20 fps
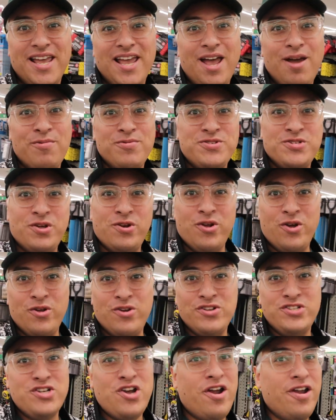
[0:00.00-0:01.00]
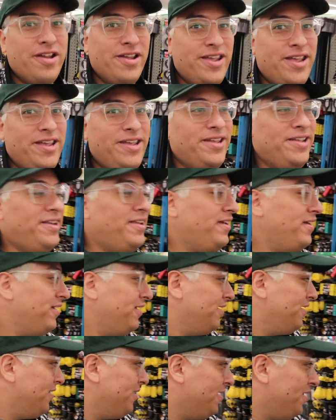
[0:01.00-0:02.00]
I was gonna go to Target,
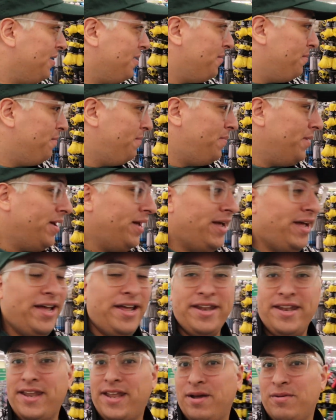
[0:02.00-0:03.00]
but